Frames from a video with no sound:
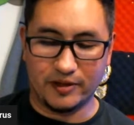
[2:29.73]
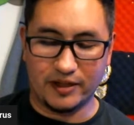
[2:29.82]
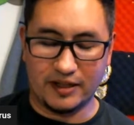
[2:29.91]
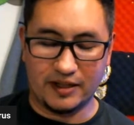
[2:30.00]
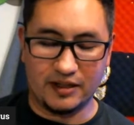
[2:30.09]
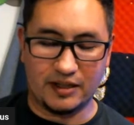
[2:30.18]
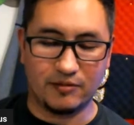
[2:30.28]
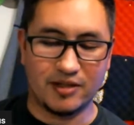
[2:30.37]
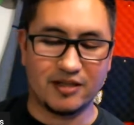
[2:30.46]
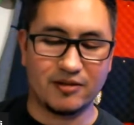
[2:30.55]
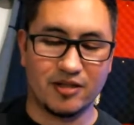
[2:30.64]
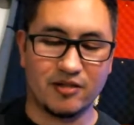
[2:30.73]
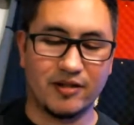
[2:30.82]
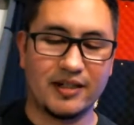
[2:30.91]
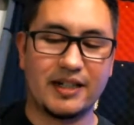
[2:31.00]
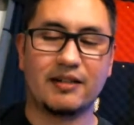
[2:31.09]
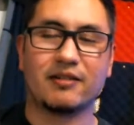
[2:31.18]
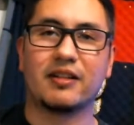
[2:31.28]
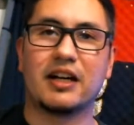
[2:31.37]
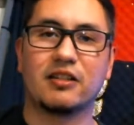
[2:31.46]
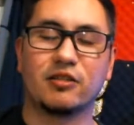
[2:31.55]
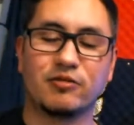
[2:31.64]
way. What's going
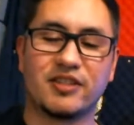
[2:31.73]
down?